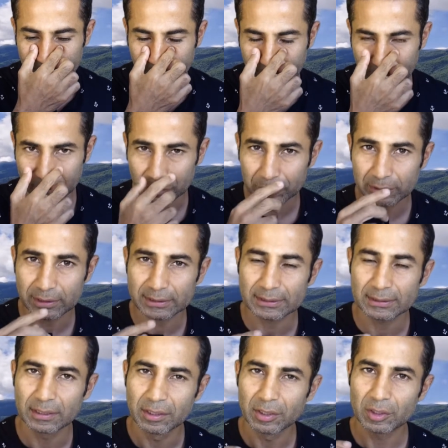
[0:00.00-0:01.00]
And do
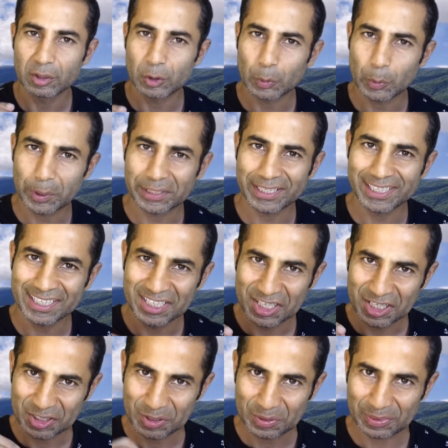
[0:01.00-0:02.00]
this 20
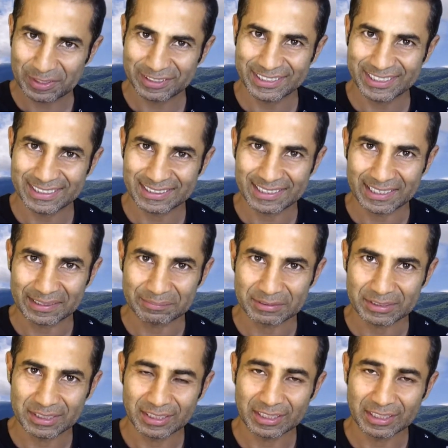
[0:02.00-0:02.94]
to 30 times,